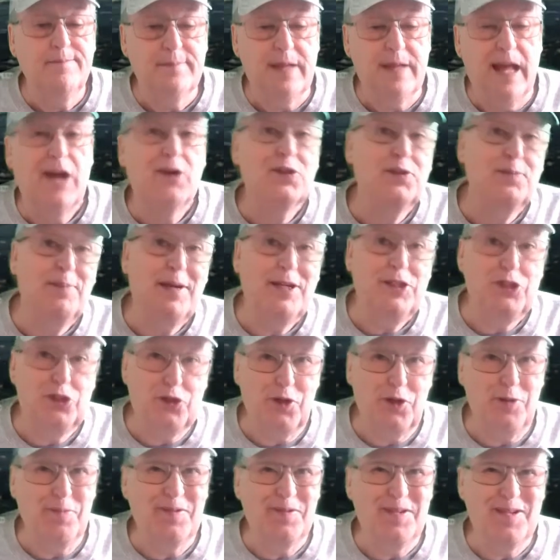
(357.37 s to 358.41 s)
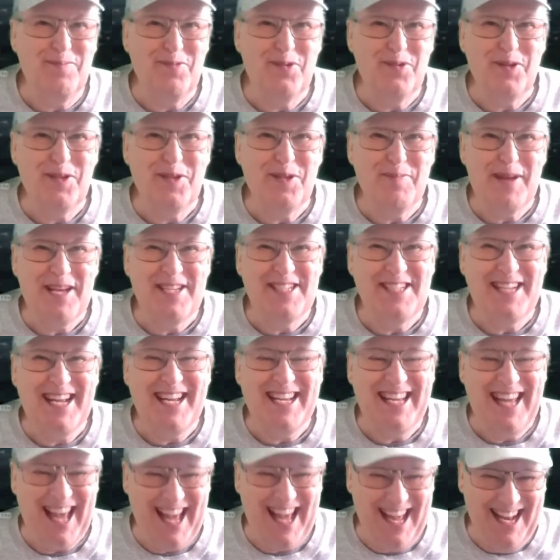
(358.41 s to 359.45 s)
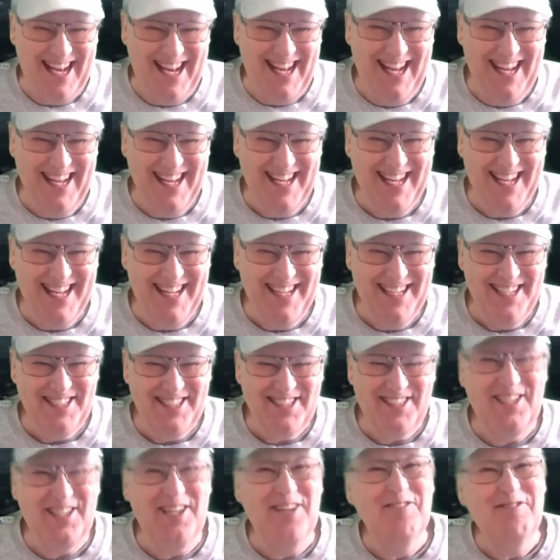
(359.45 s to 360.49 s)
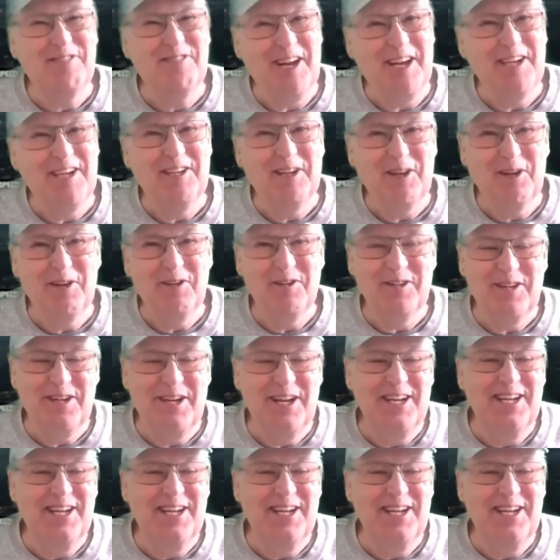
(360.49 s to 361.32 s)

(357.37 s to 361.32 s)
How's my German? I'm doing the best I can. Still trying to learn.